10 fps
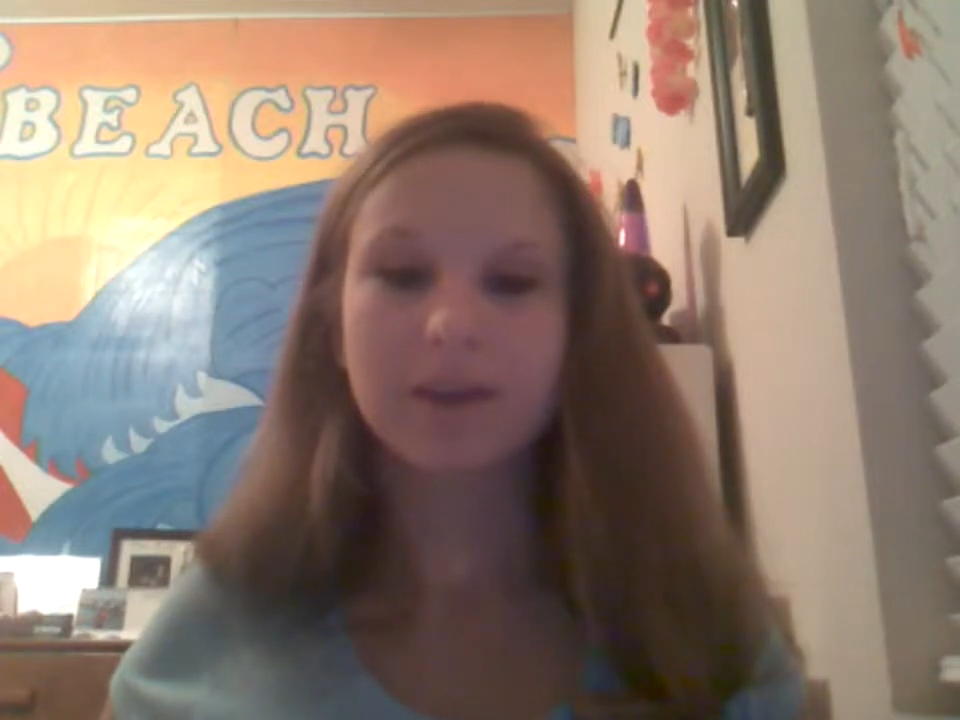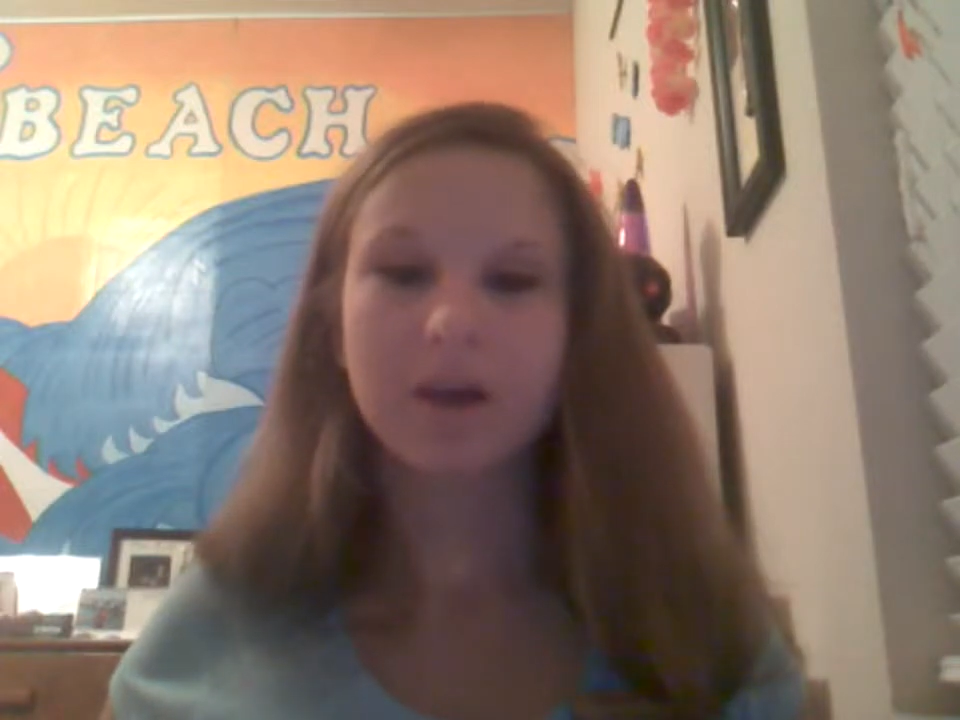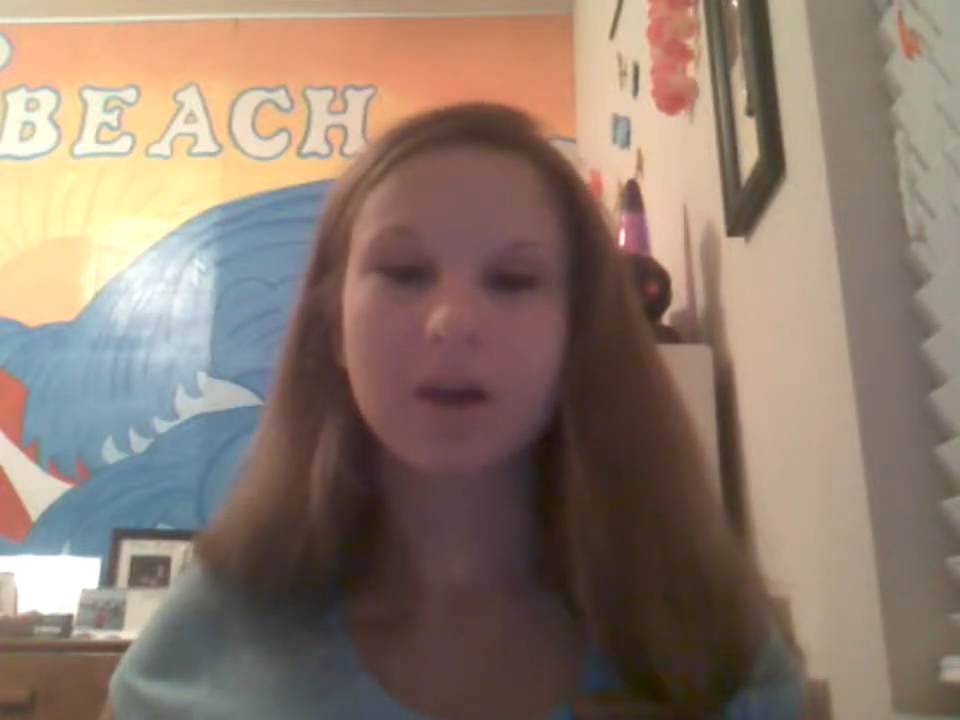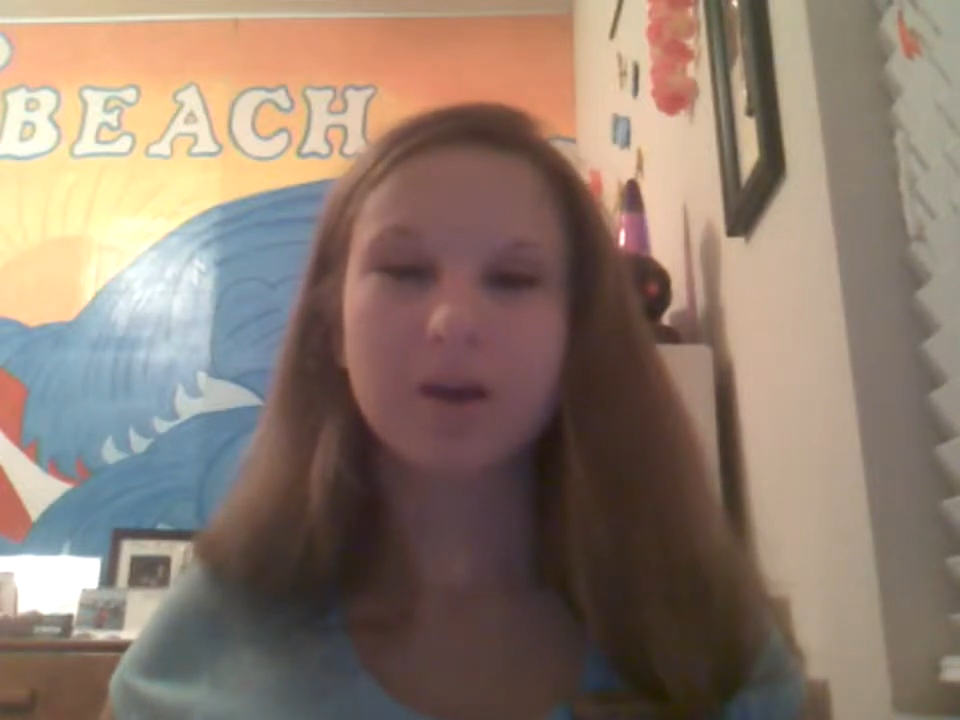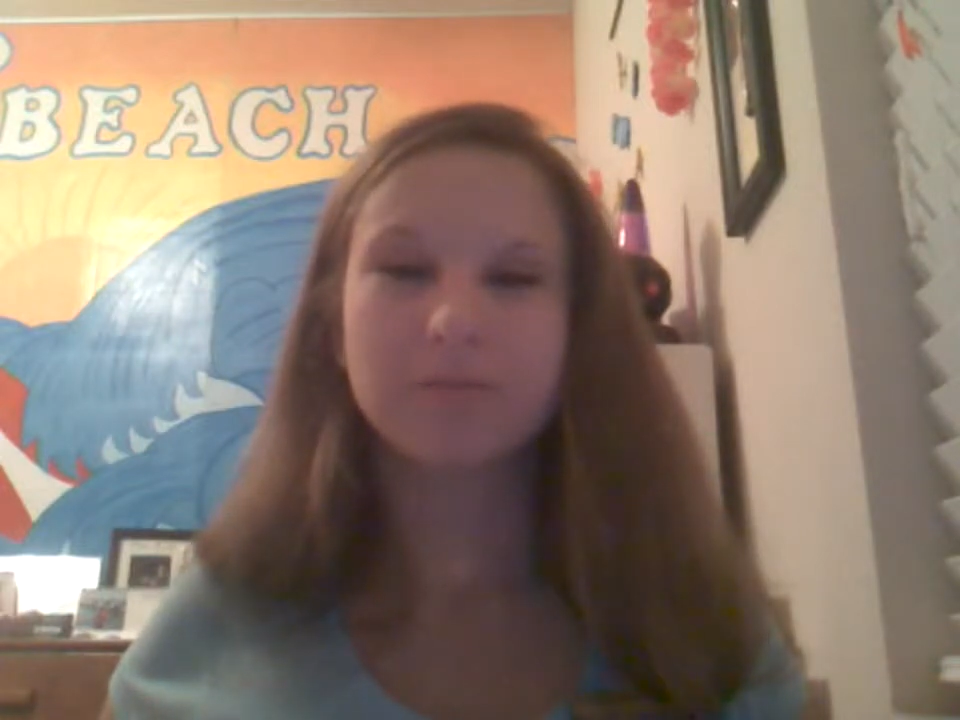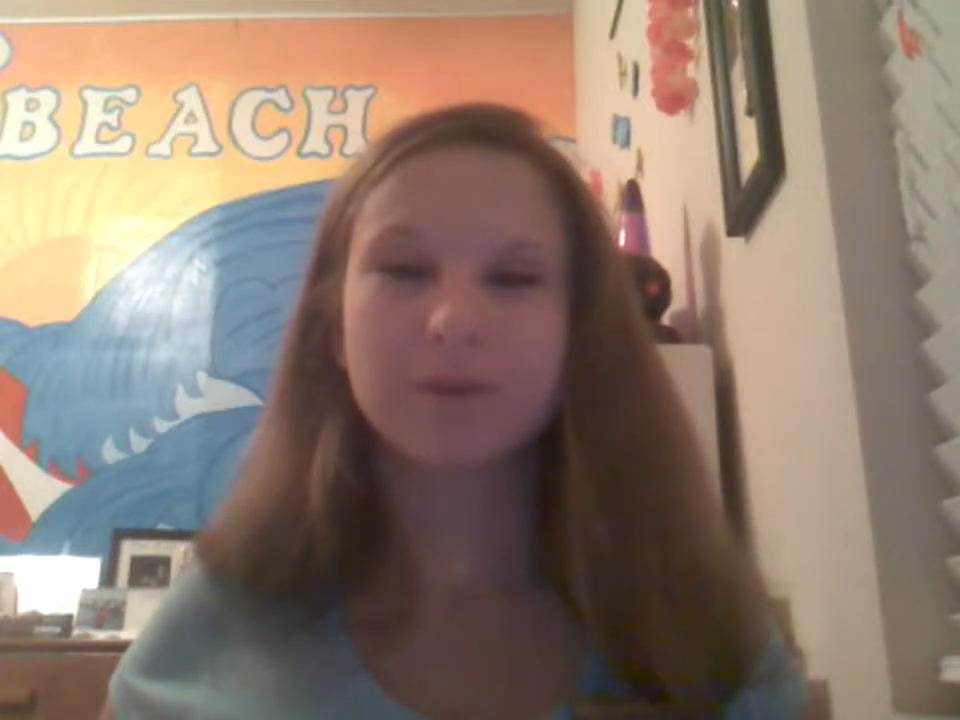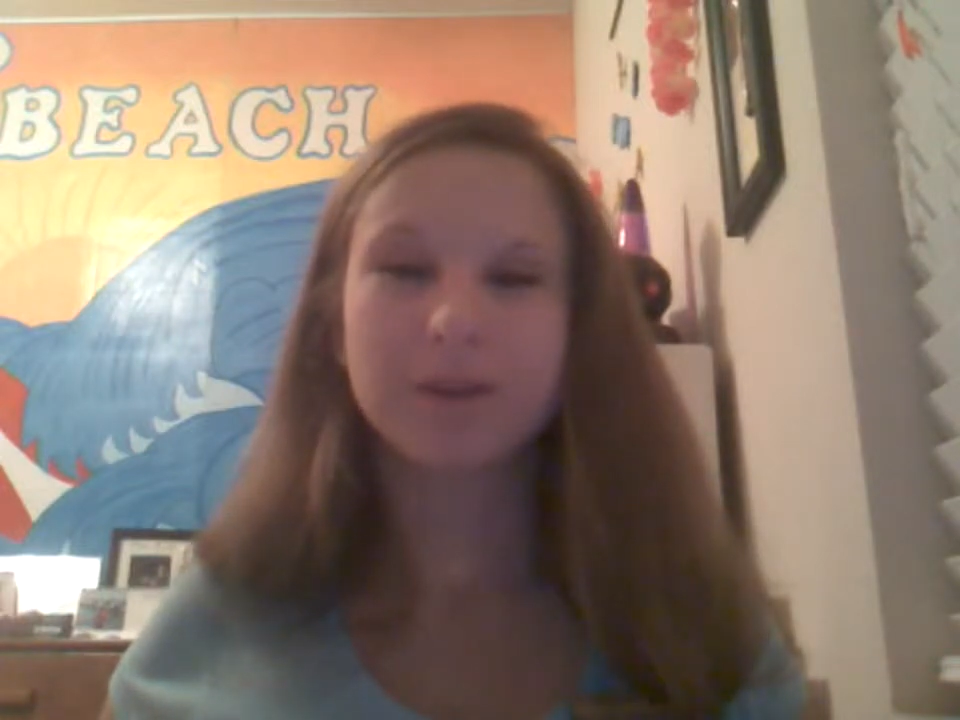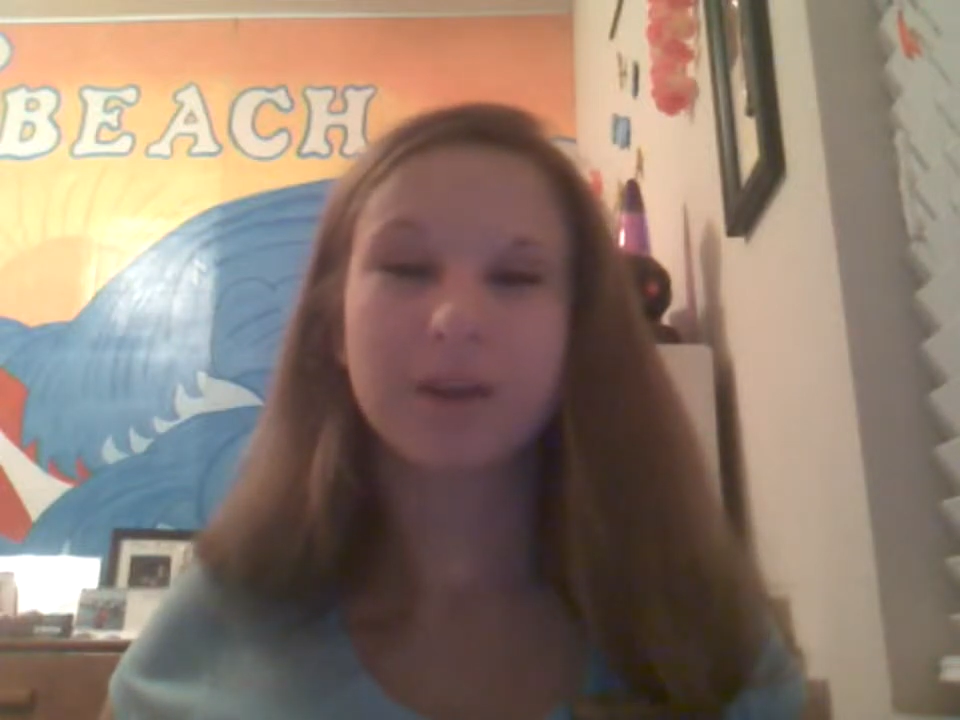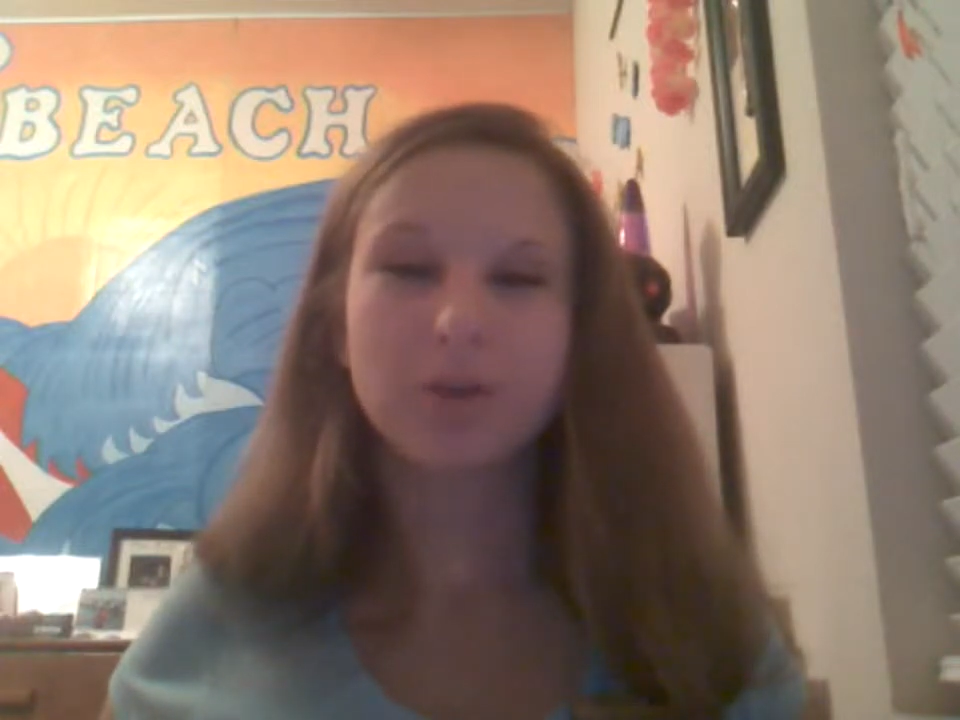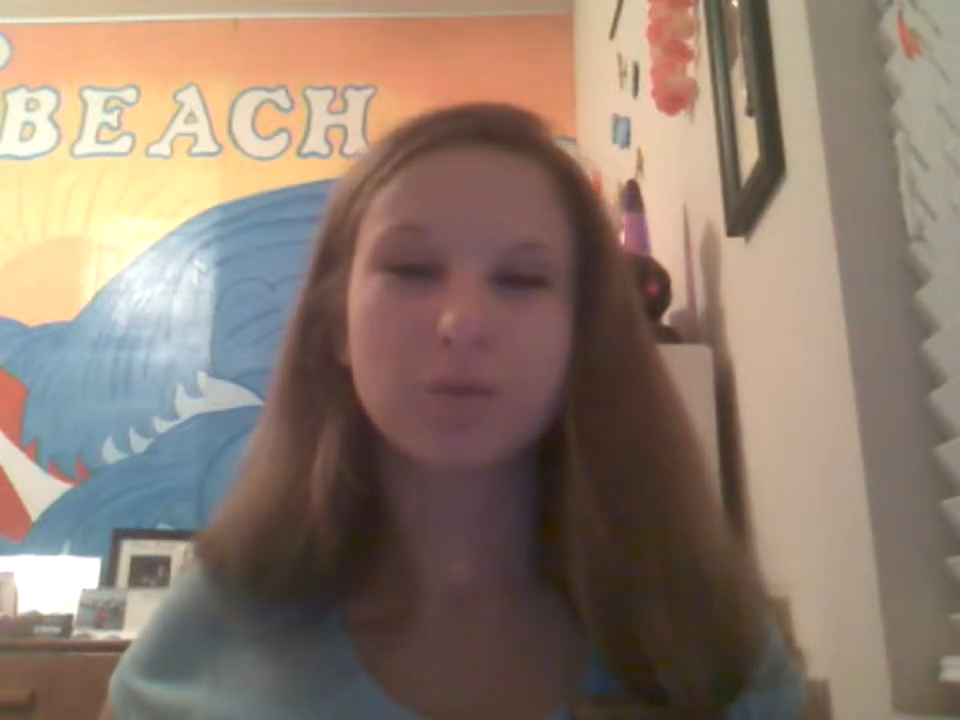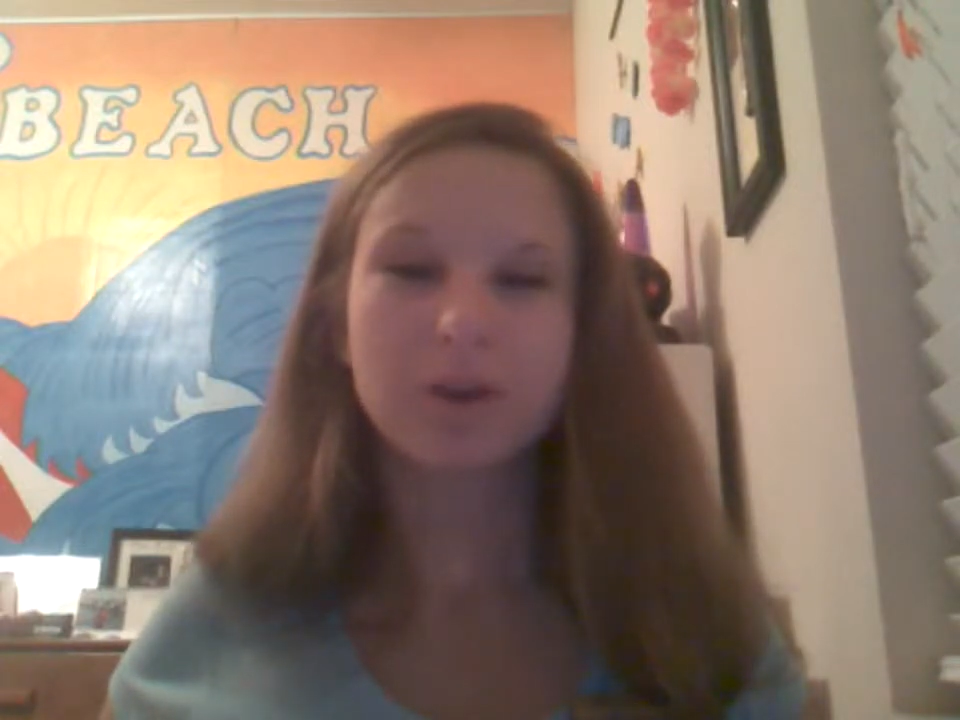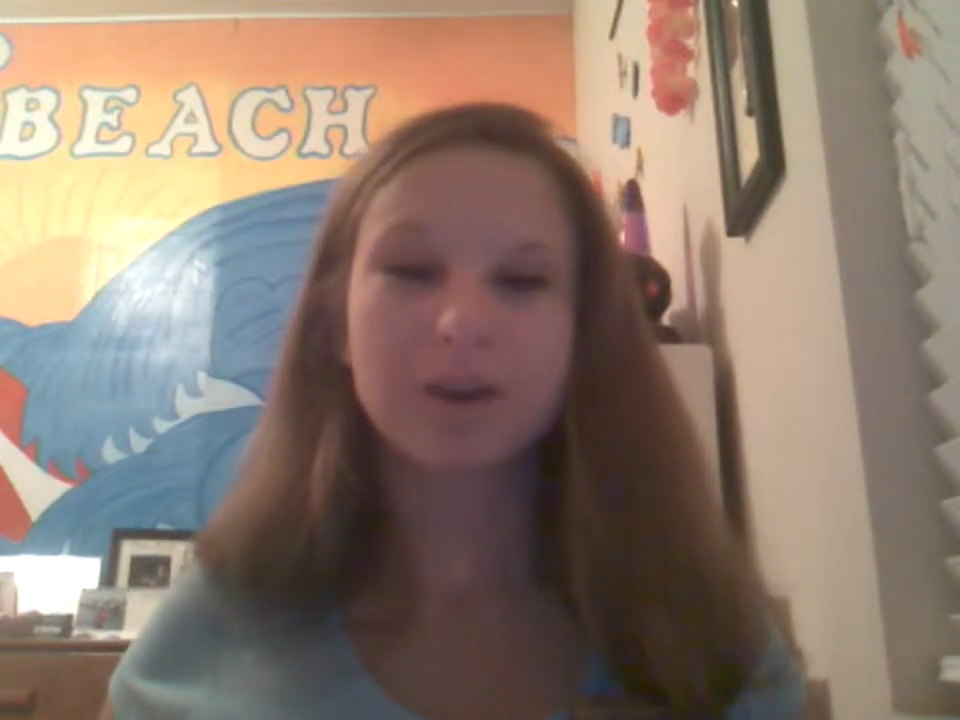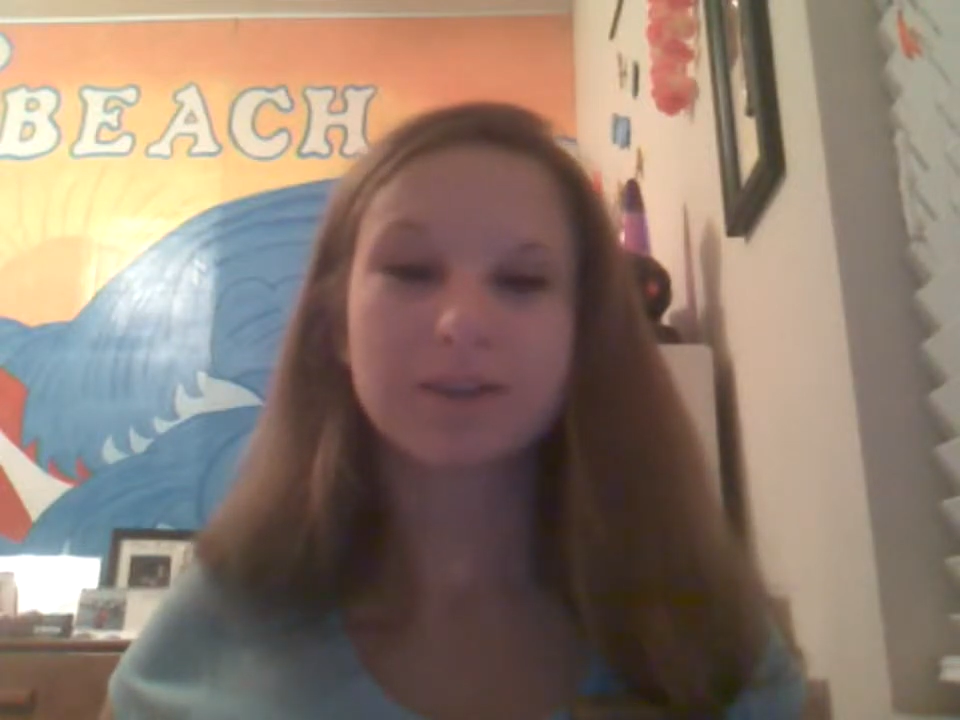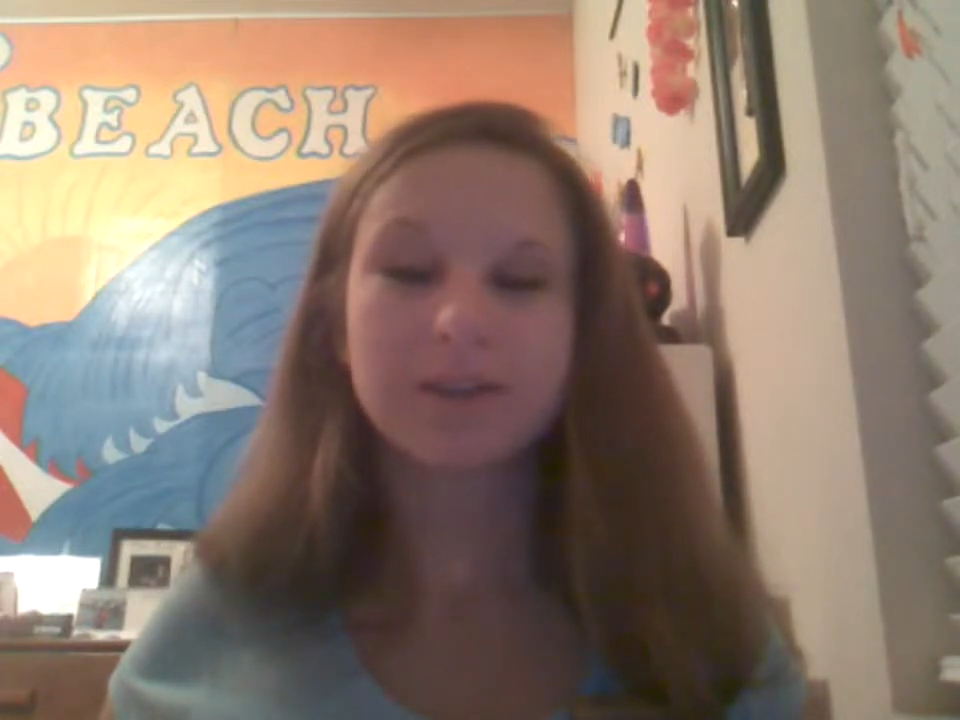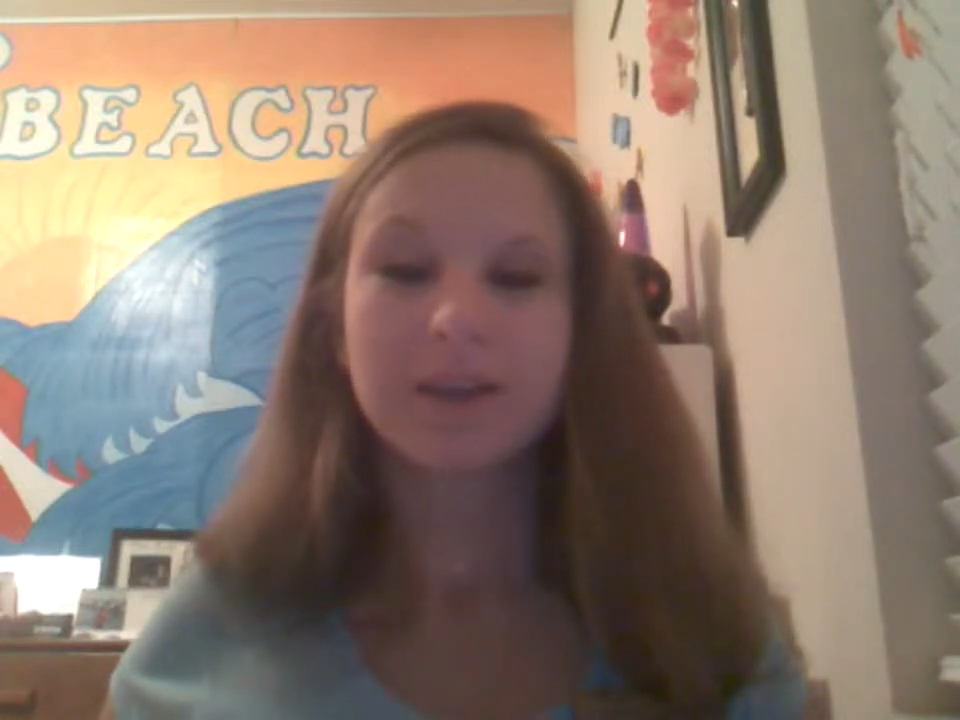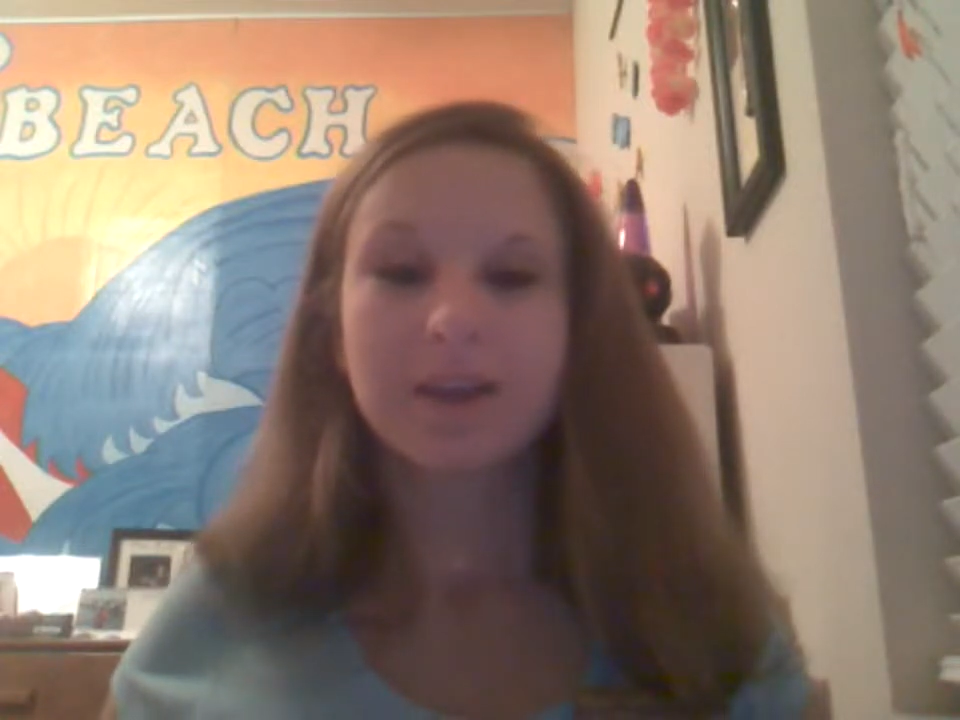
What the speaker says: in other words,